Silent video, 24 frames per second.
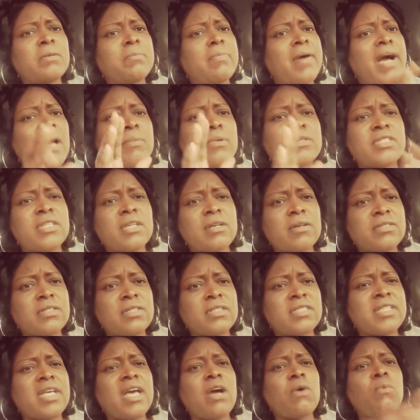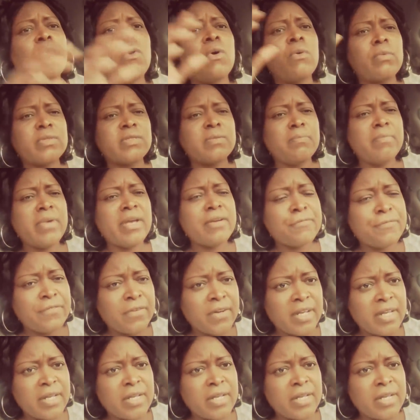The Bible tells us that what was meant for